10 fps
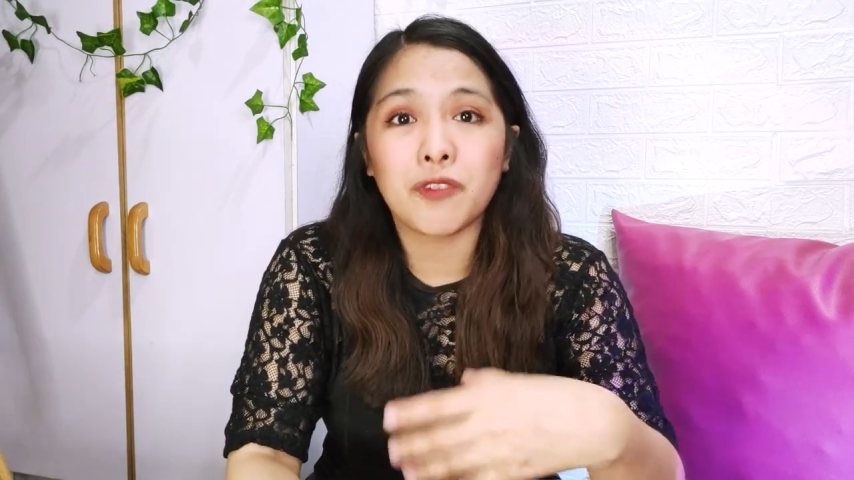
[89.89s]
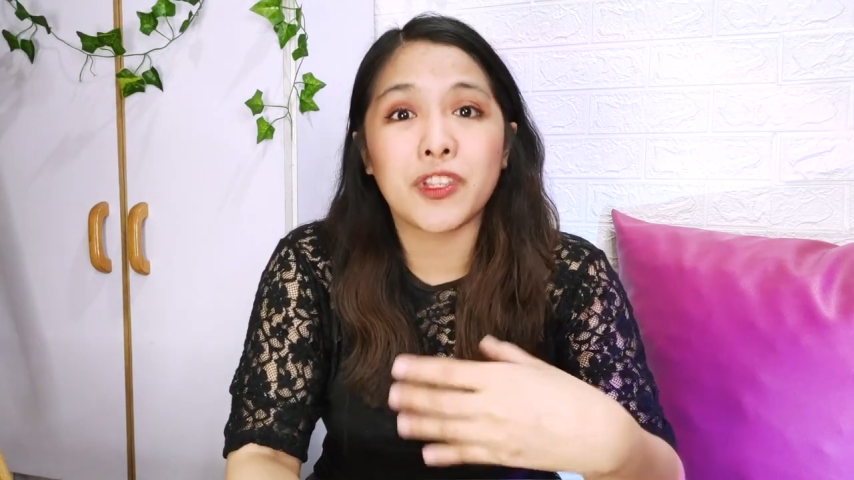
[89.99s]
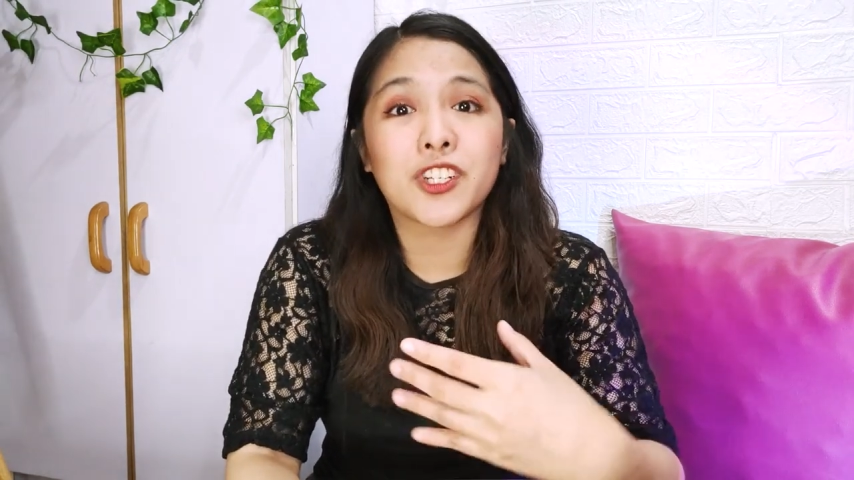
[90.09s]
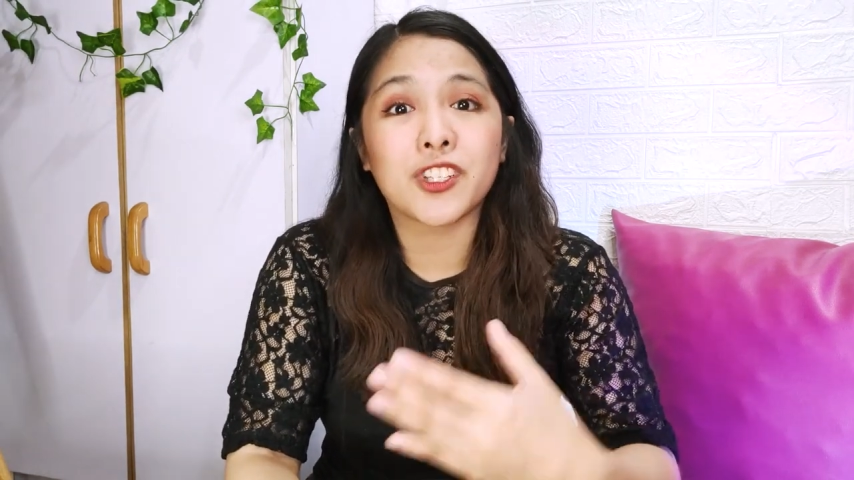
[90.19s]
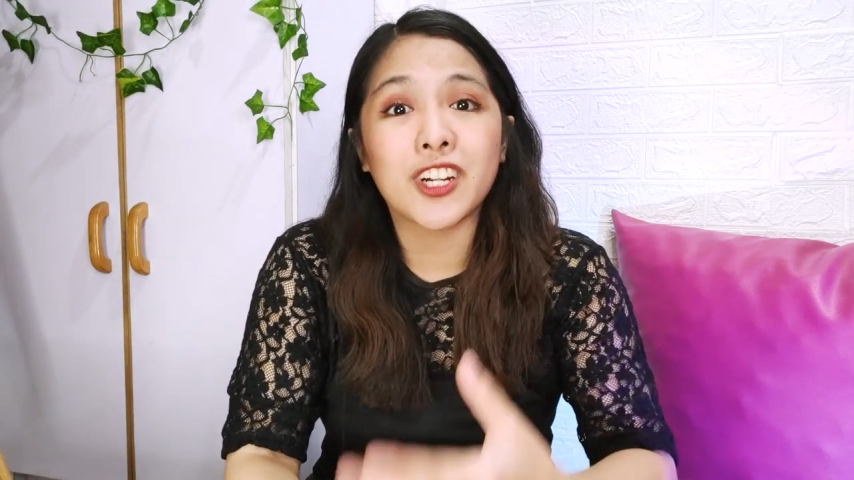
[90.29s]
of
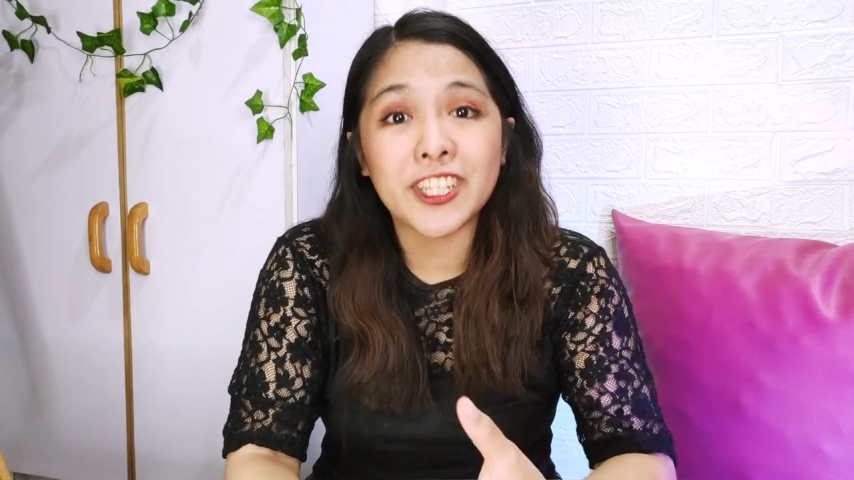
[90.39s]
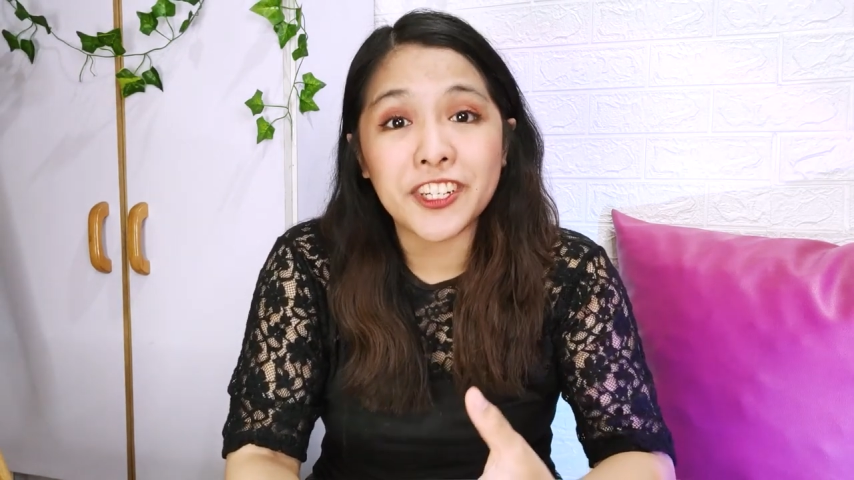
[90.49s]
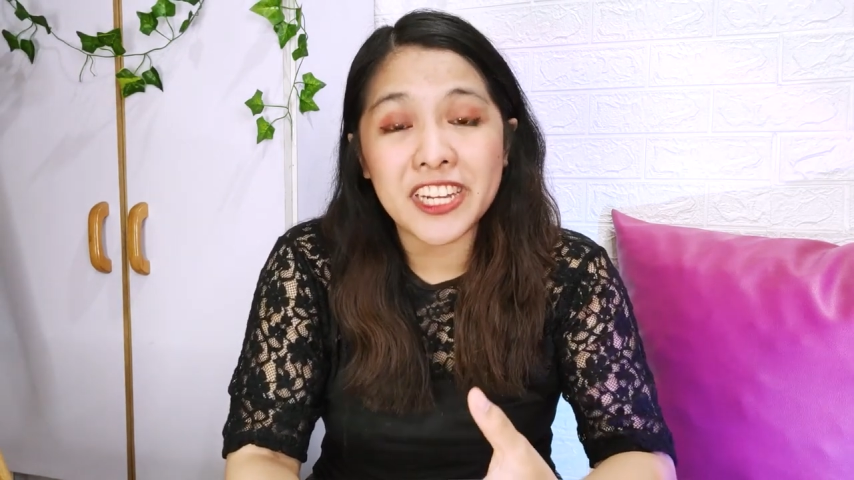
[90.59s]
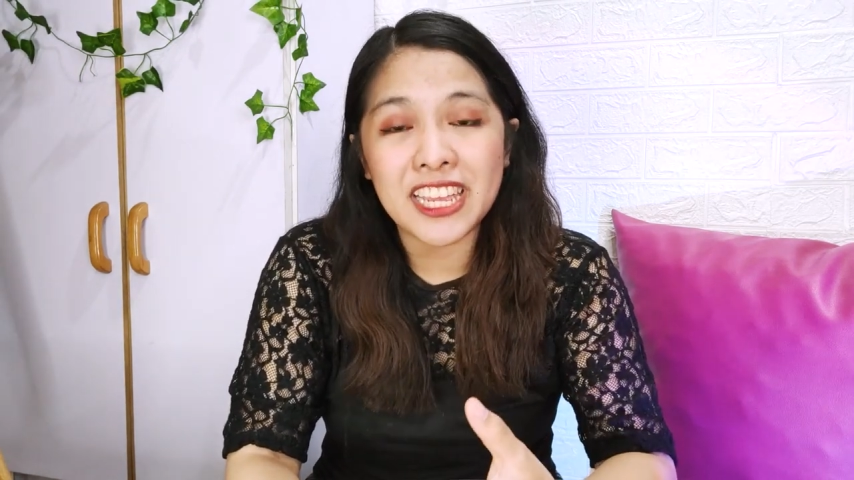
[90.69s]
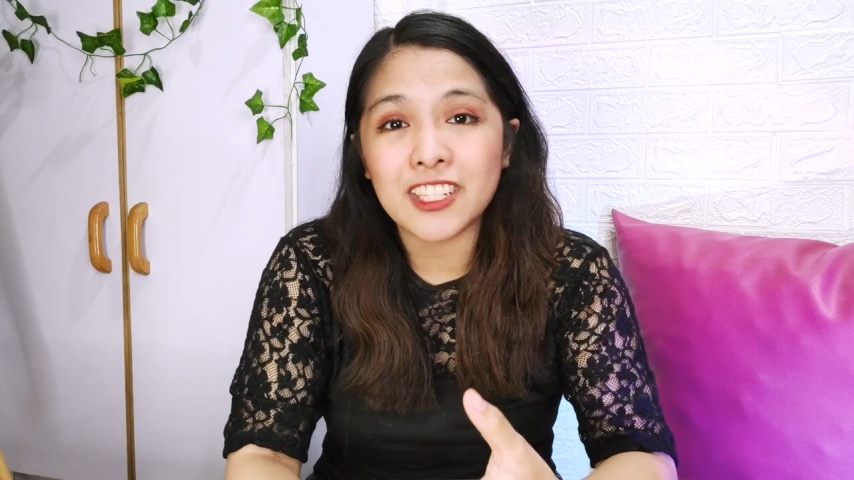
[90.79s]
their
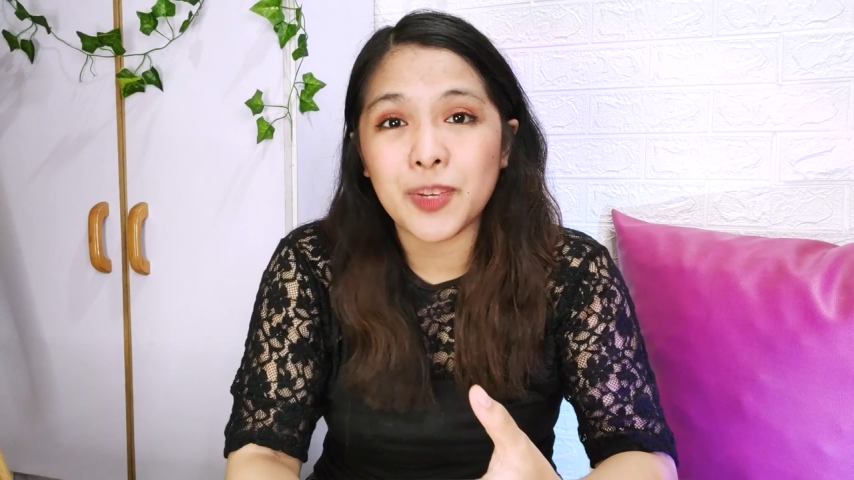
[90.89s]
starter kit.